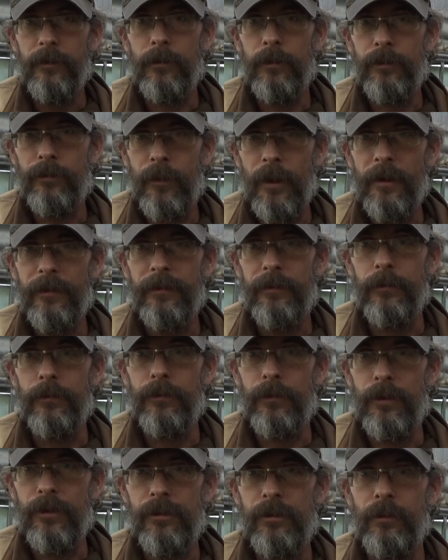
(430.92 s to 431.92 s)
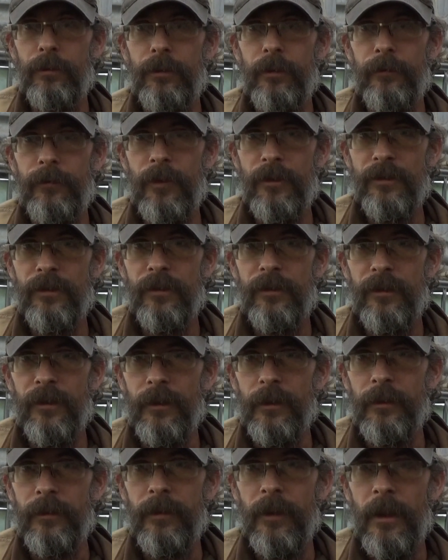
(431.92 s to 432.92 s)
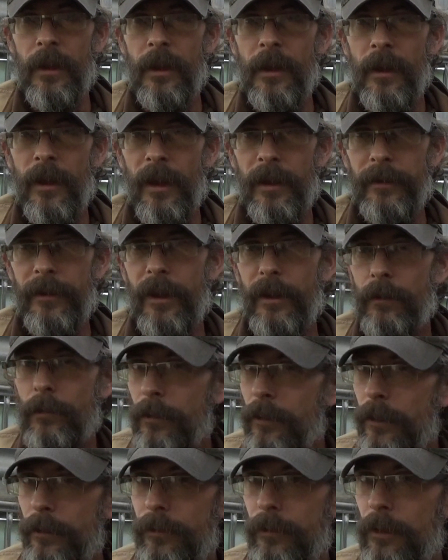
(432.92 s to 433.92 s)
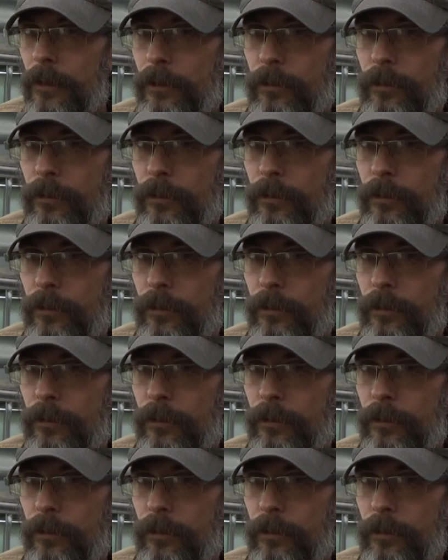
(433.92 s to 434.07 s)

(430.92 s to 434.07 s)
to address nutritional deficiencies. And not only does it